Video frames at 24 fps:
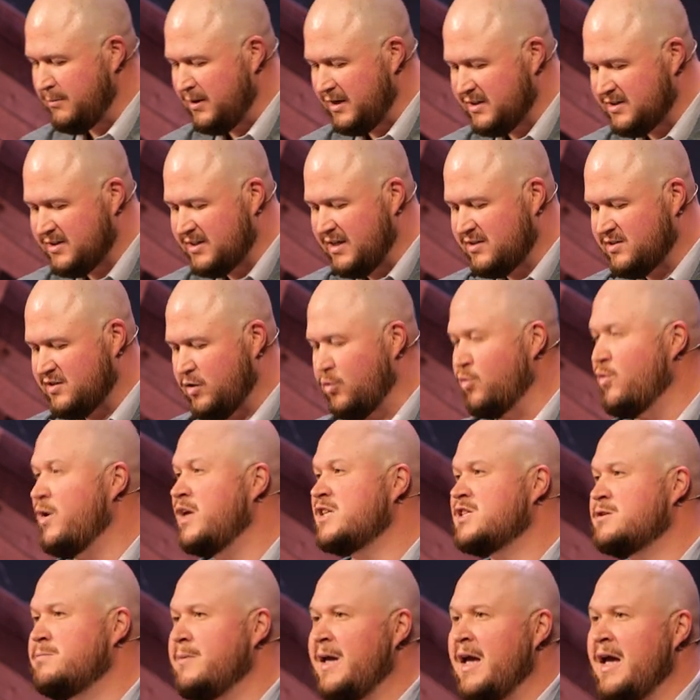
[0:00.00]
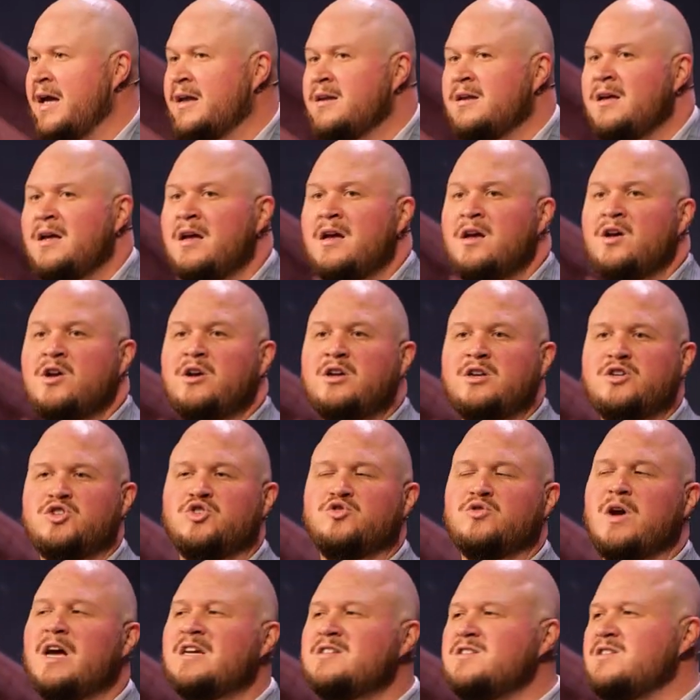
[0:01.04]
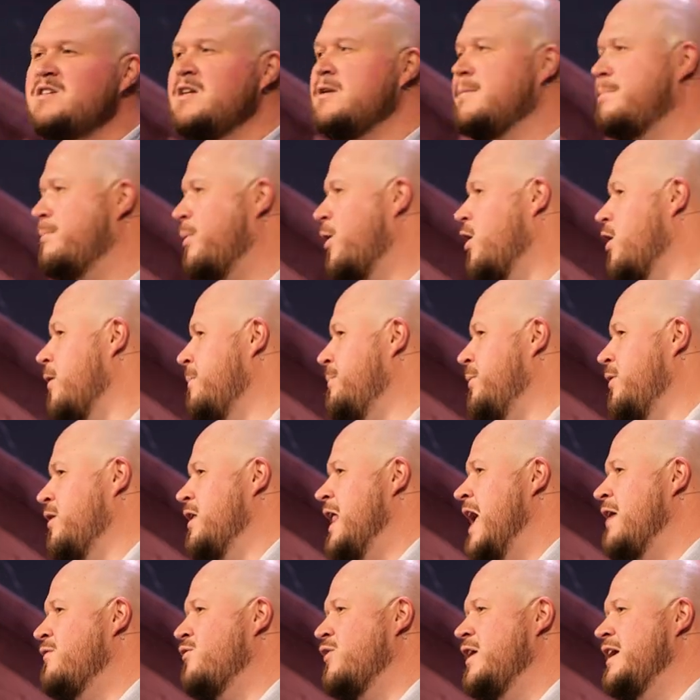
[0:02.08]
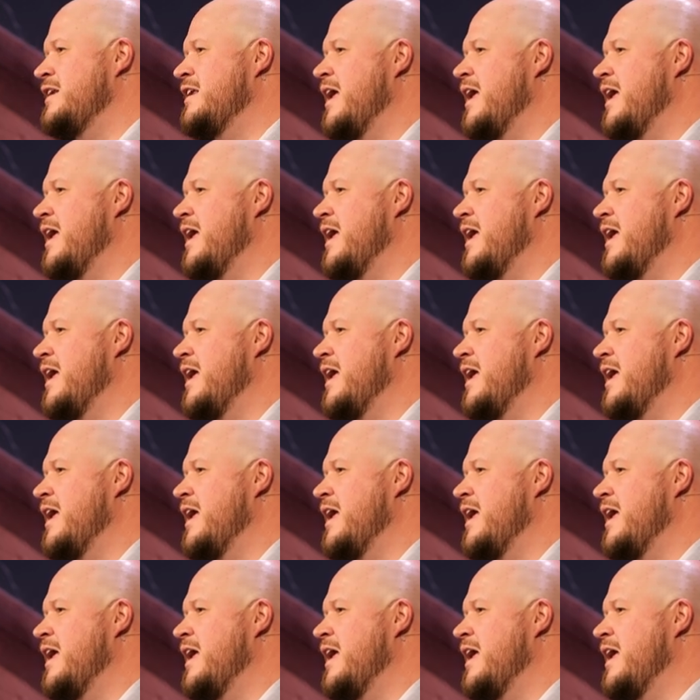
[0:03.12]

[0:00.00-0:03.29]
But it says, The rich man dressed in purple every